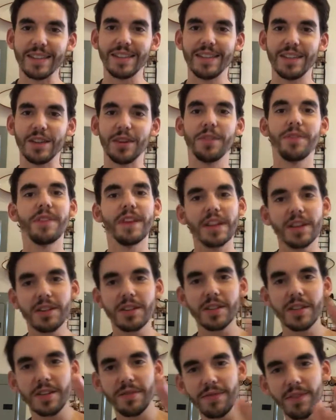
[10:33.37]
your
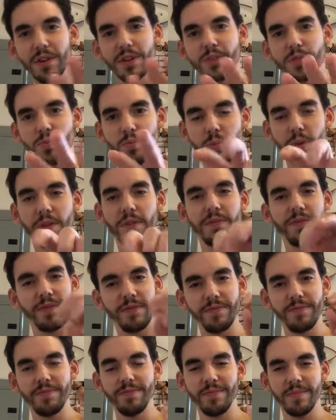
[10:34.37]
fingers at first
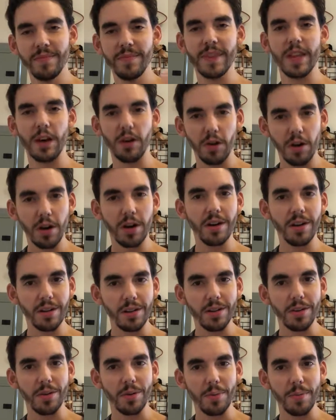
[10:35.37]
they'll hurt a
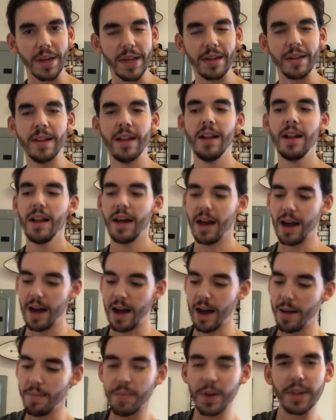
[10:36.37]
little bit,
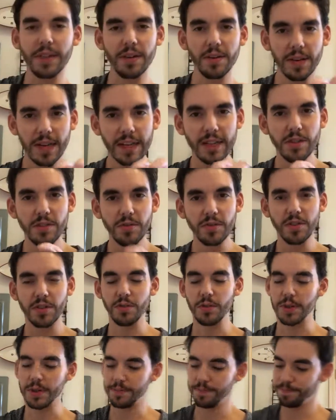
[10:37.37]
but they'll get used
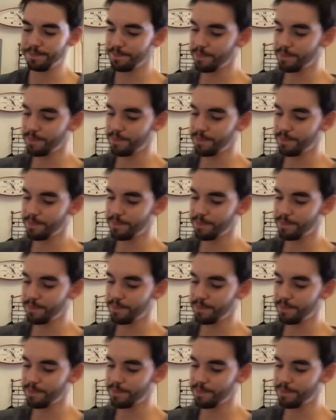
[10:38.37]
to it.